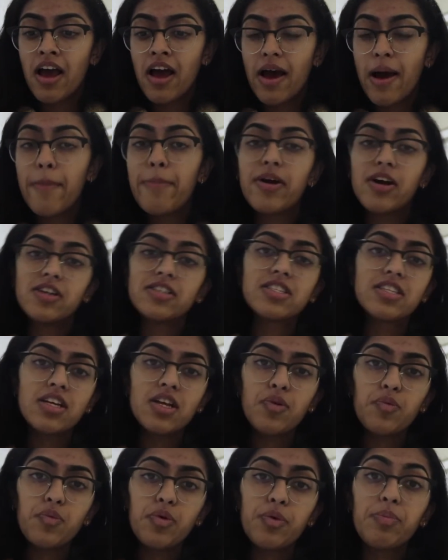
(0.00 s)
a
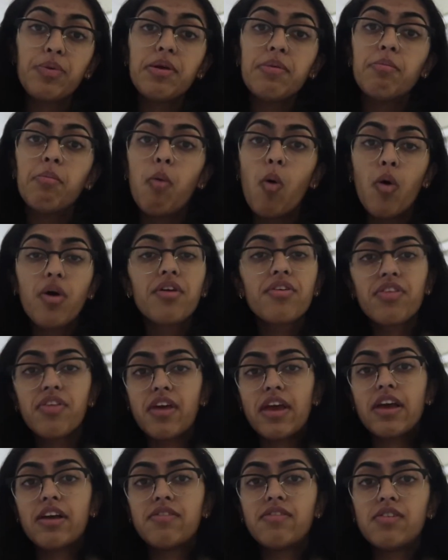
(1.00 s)
person would be more
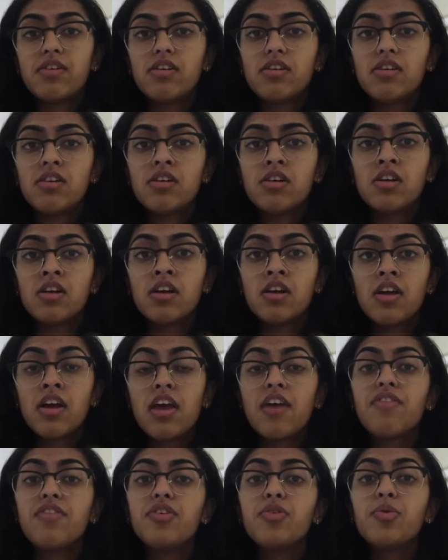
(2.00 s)
thankful
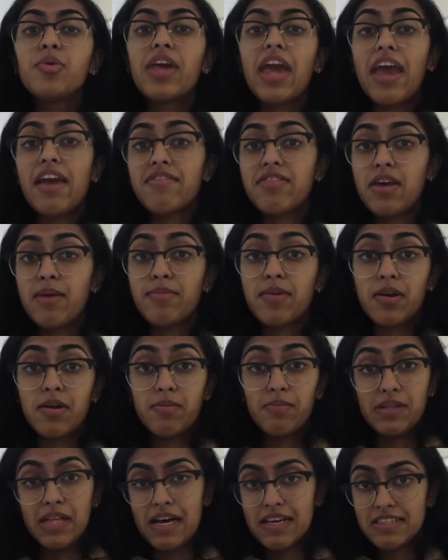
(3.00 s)
if you gave them your
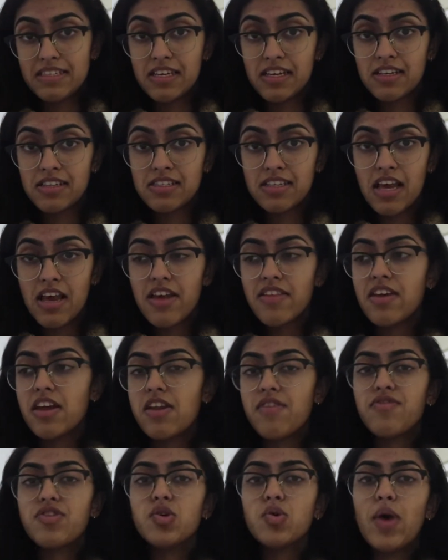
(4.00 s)
blessings than
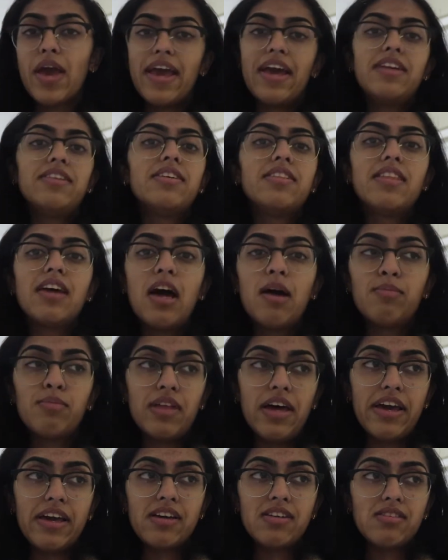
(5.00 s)
if you handed them,
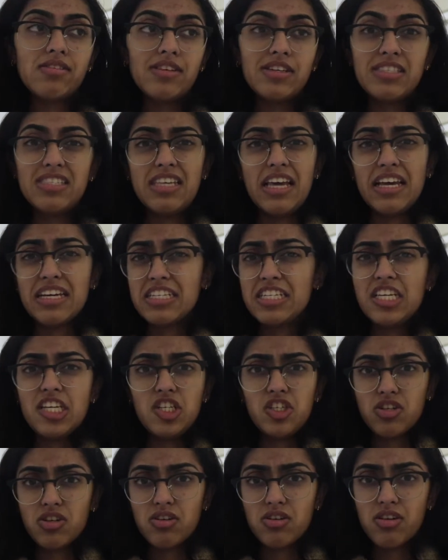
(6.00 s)
like, let's say a
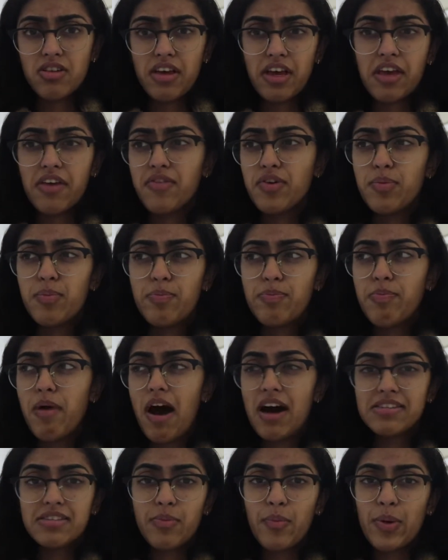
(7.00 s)
t-shirt. Like if you
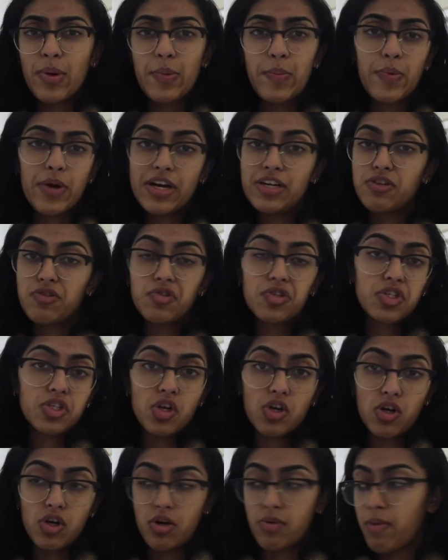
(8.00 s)
bought someone a brand new
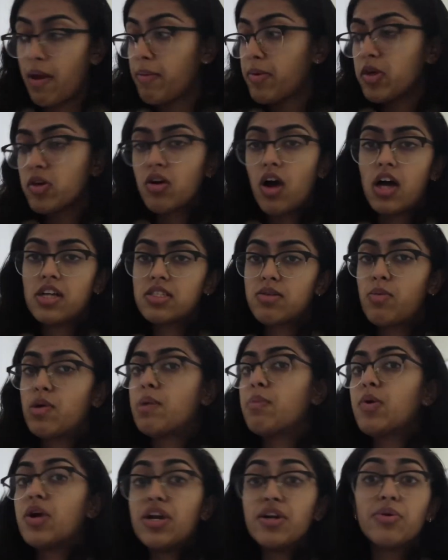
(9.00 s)
shirt, or maybe you got someone a
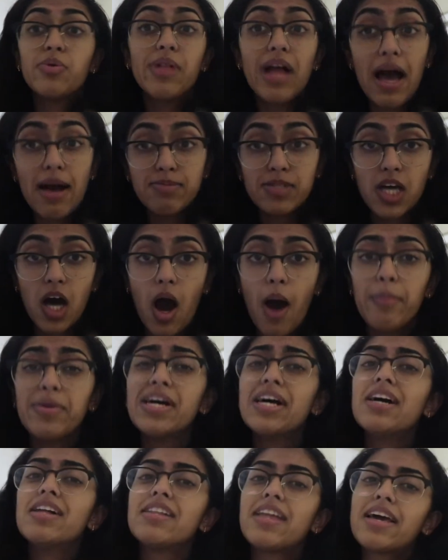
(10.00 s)
brand new laptop.
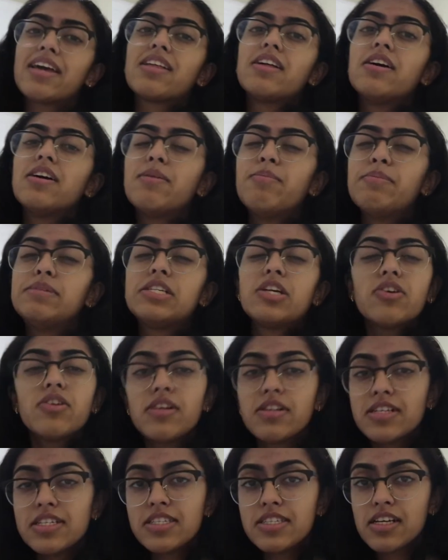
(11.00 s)
Like
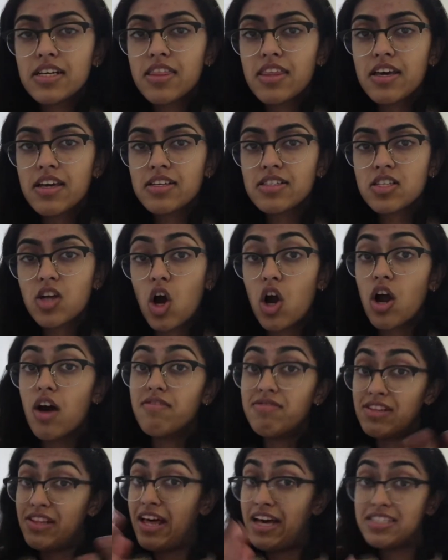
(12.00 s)
materialistic things are
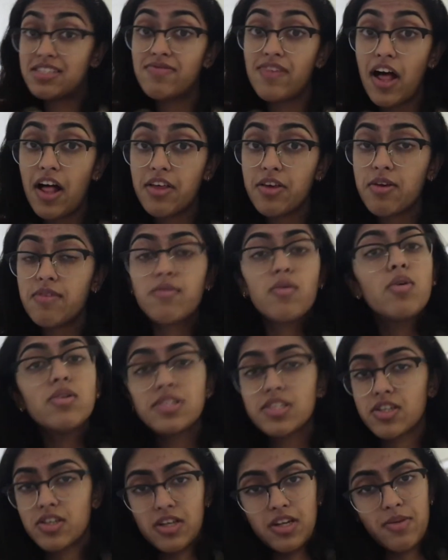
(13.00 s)
of less value. Of
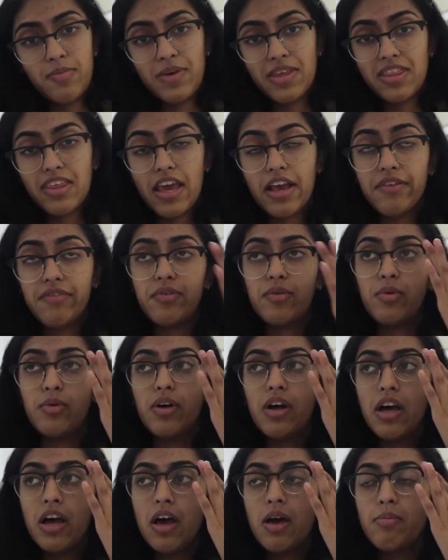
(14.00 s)
course they're going to be thankful,
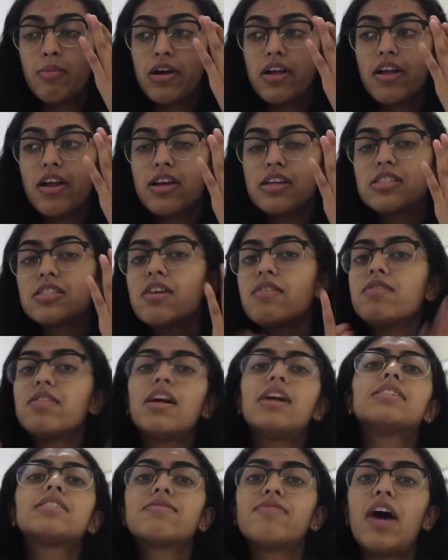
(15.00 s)
but it's of
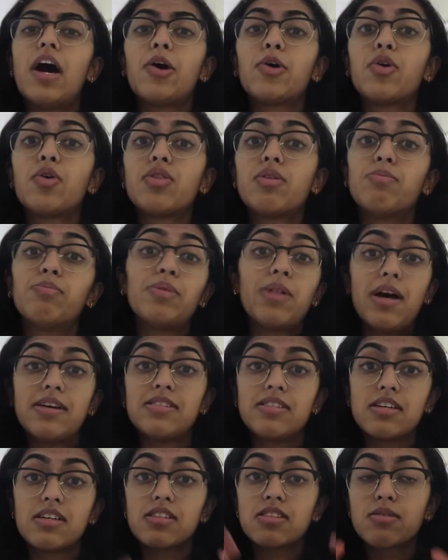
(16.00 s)
less value than
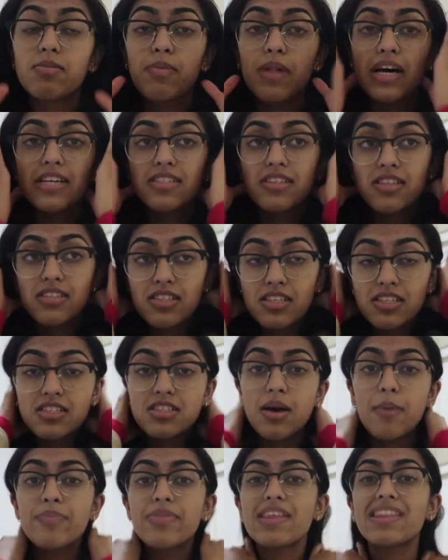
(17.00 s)
blessings. Blessings is
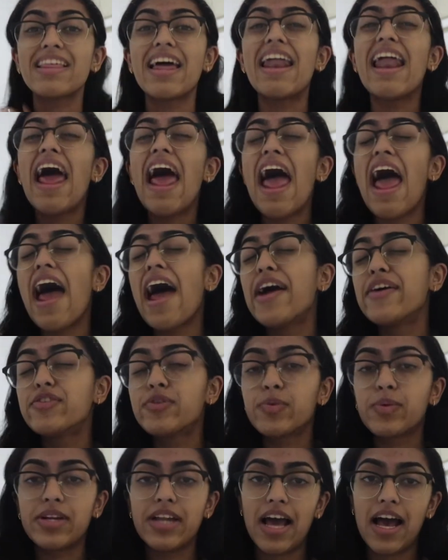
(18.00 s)
something that
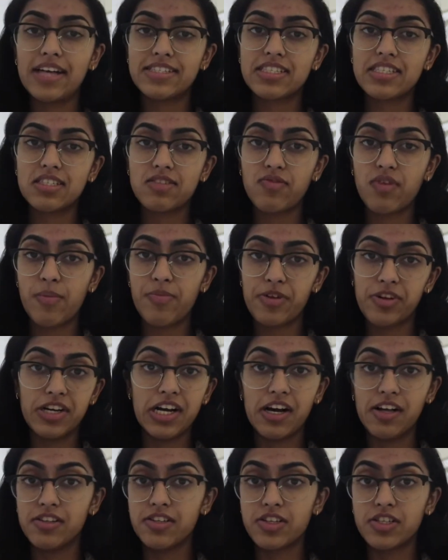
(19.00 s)
everyone asks from their
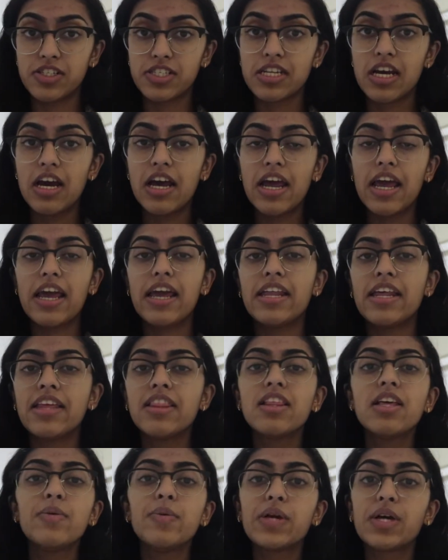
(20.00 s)
elders. In
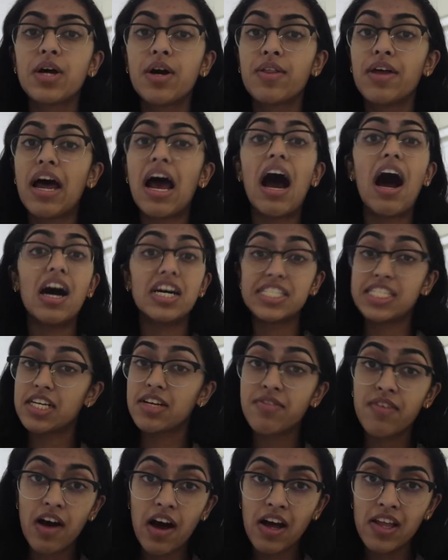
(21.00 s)
Hindi we call that
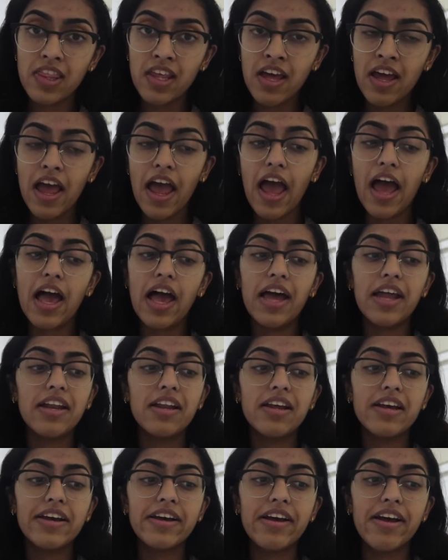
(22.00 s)
ashirvad,
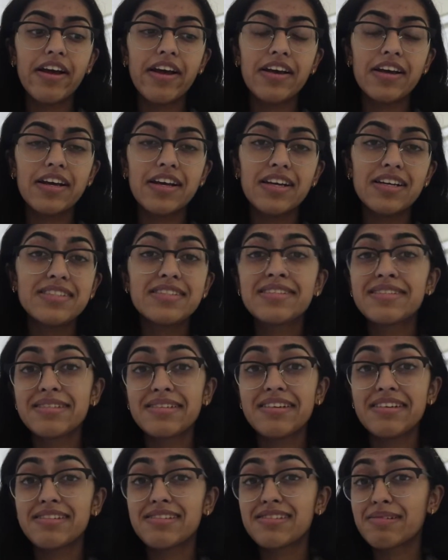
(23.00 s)
and it's
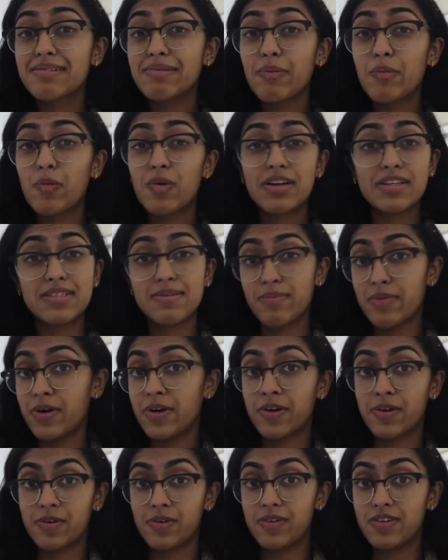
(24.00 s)
works
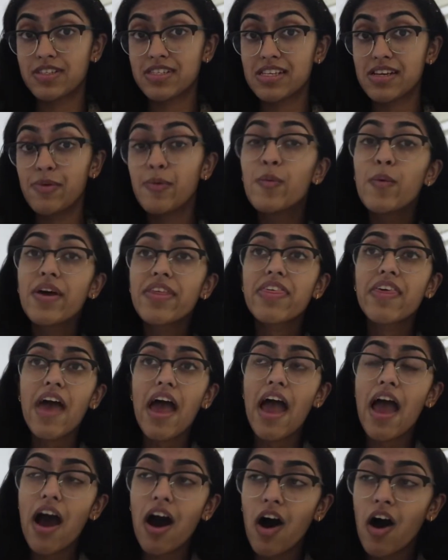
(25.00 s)
miracles. With
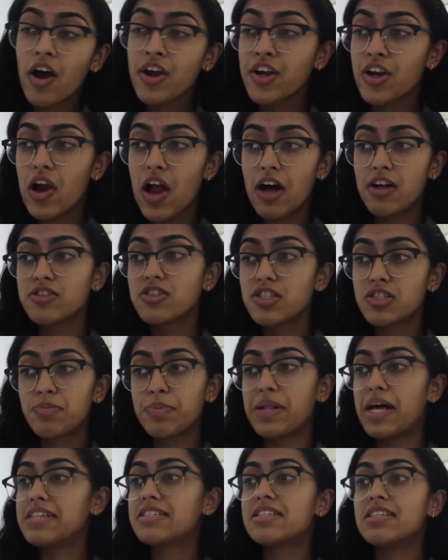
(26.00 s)
all your elders'
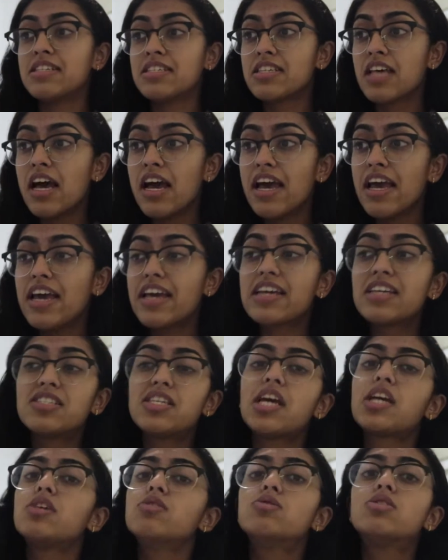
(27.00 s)
blessings, it can
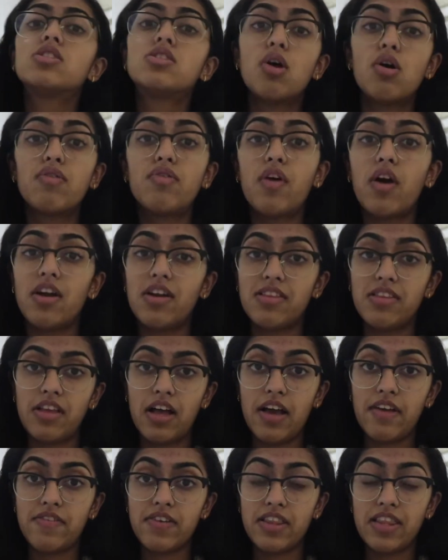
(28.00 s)
take you so far in
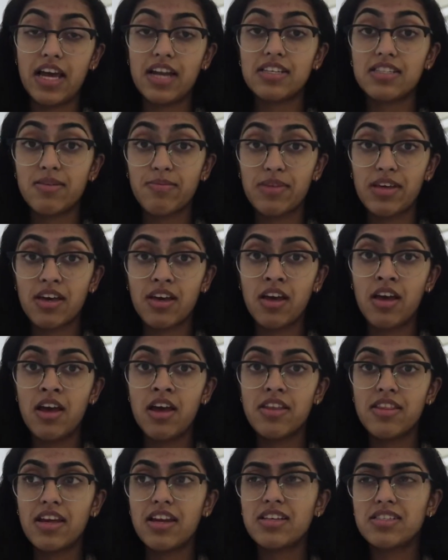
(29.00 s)
life, and that is something
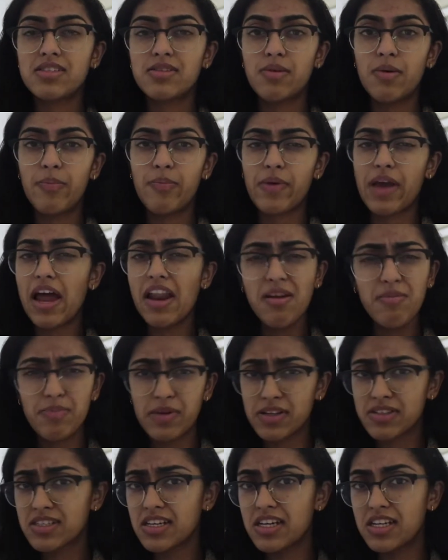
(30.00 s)
that is kind of
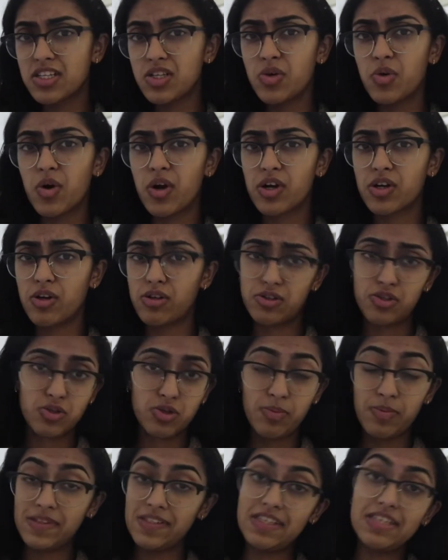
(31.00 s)
built into our cultural
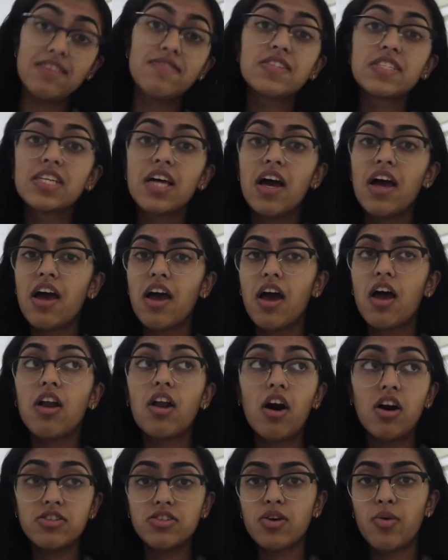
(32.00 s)
beliefs. And
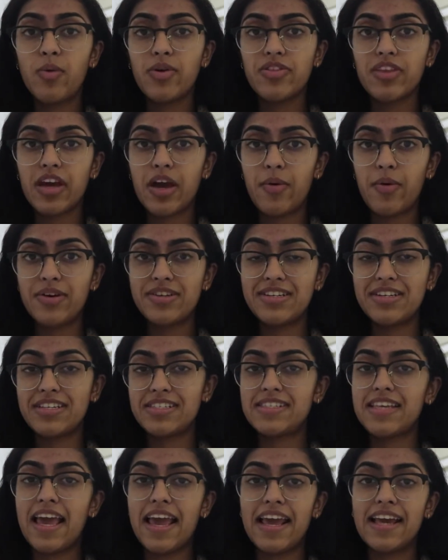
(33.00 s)
also one thing I wanted to
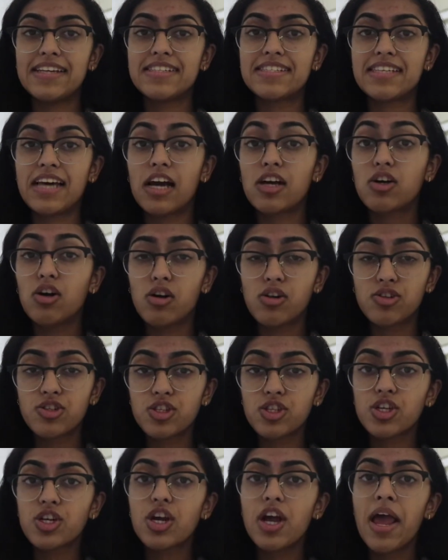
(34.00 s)
say is that
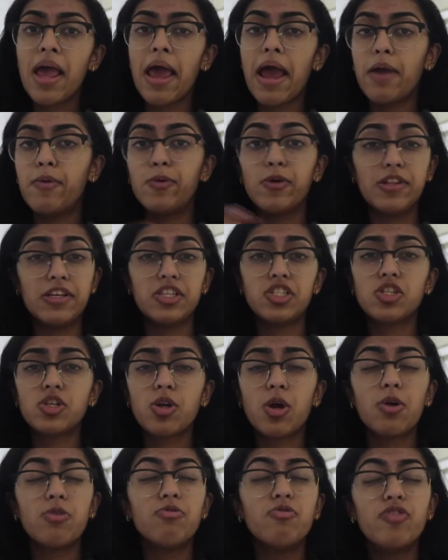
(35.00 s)
culture and religion
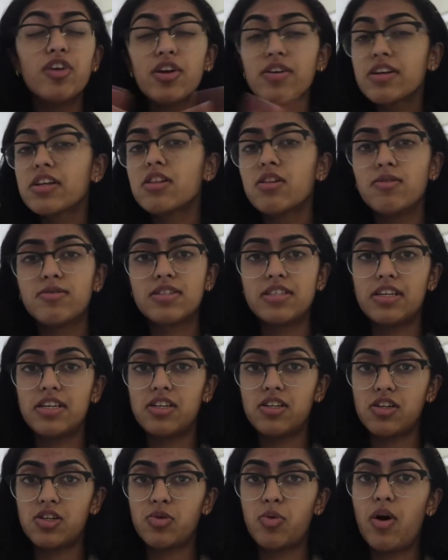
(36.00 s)
are very closely
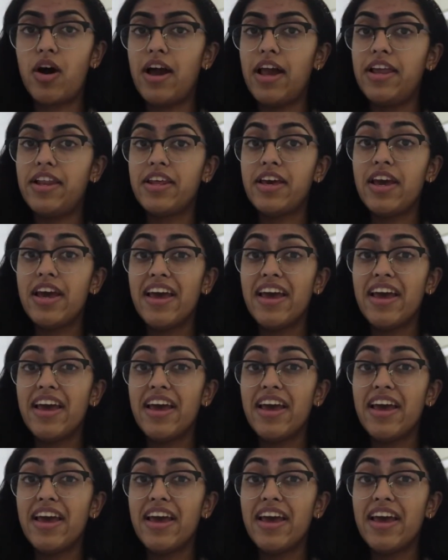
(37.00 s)
intertwined